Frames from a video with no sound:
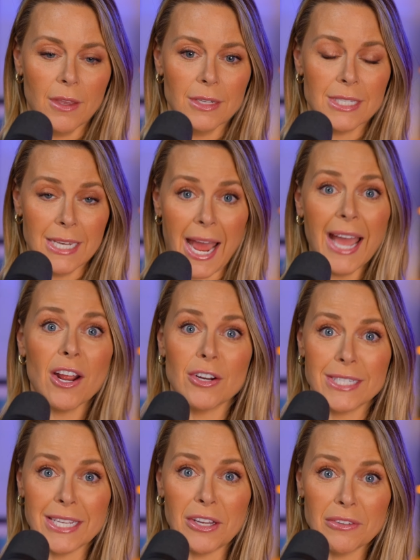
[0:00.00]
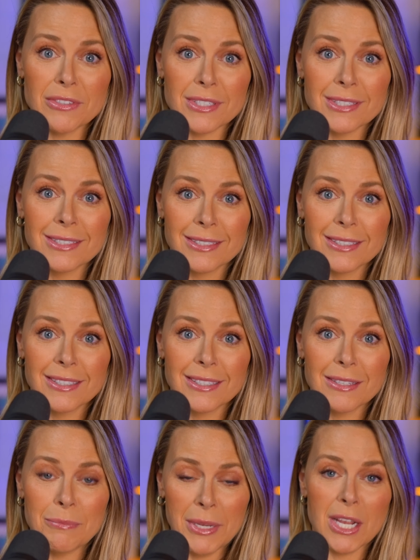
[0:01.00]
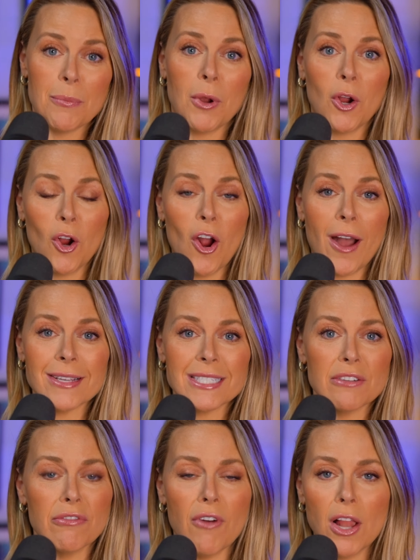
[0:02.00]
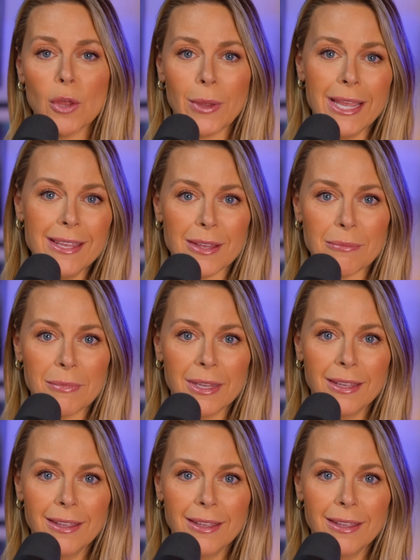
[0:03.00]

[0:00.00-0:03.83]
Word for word: deny ourselves, pick up our cross, and follow him.